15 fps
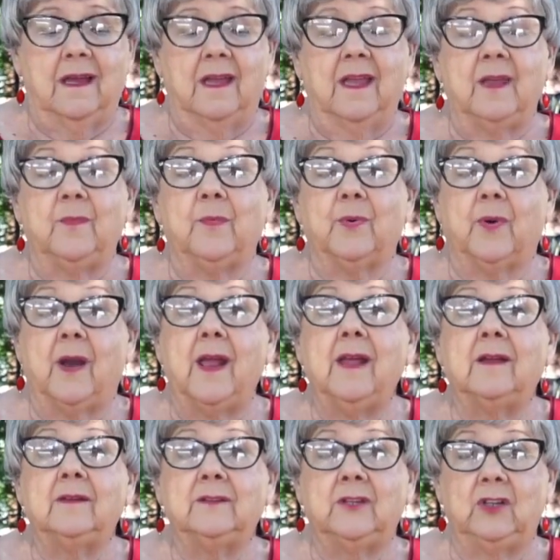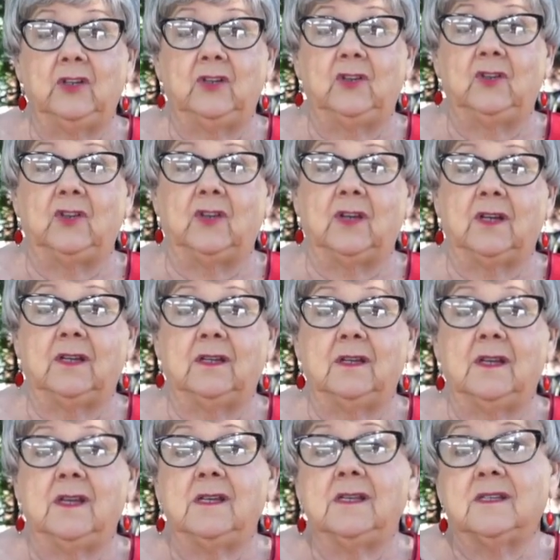a proud look.
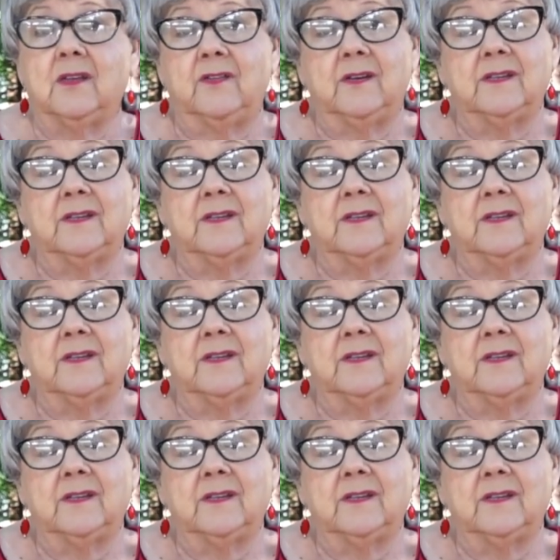So